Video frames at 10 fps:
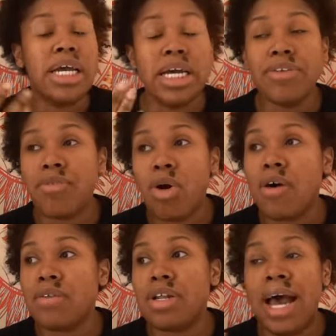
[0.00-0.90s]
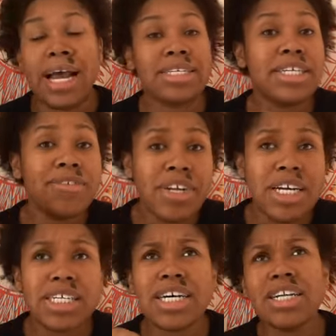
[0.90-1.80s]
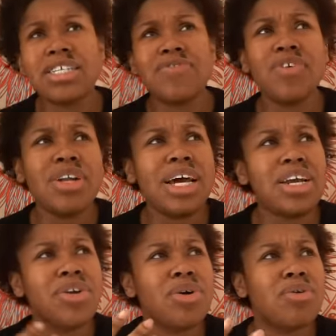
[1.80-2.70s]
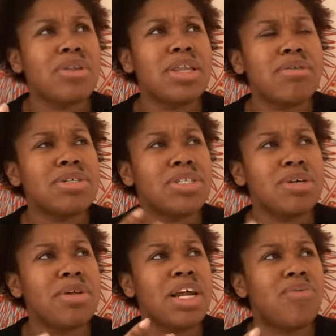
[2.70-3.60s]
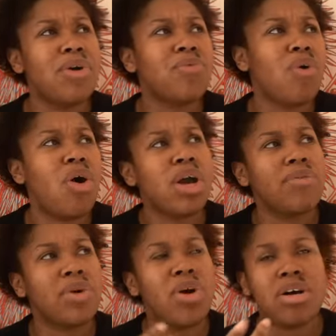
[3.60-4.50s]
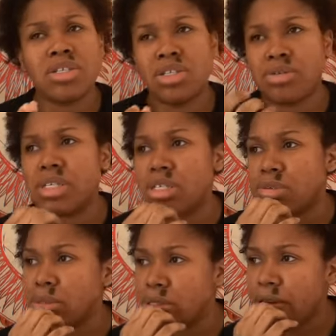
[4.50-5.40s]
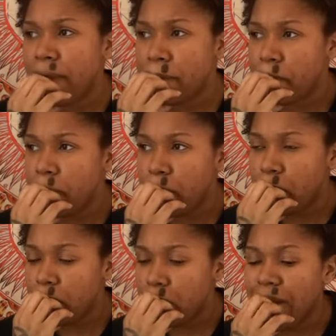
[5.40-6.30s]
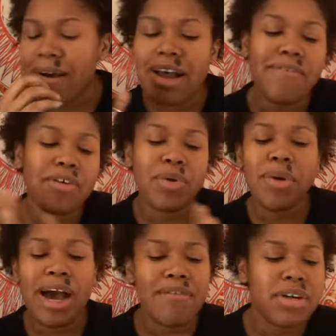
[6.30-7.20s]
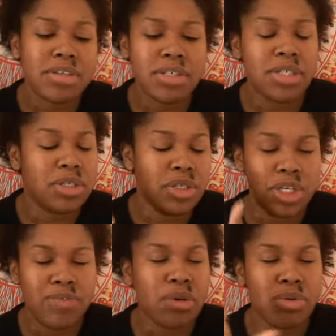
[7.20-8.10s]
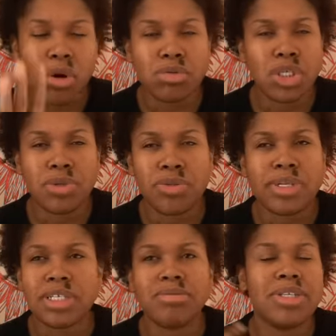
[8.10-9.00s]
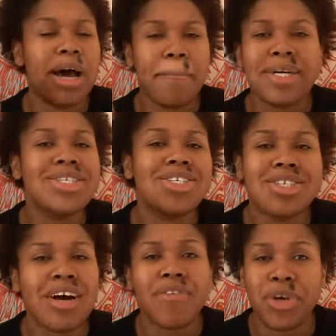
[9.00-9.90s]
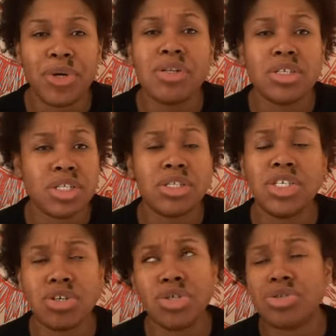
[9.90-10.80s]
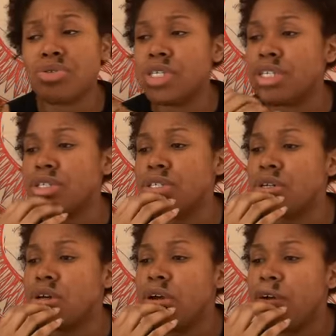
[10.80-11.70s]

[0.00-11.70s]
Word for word: involved in the activities i just feel like you know there was something that went wrong in regards to threesomes however if you haven't if you don't deal with threesomes that message is not for you these are these are general readings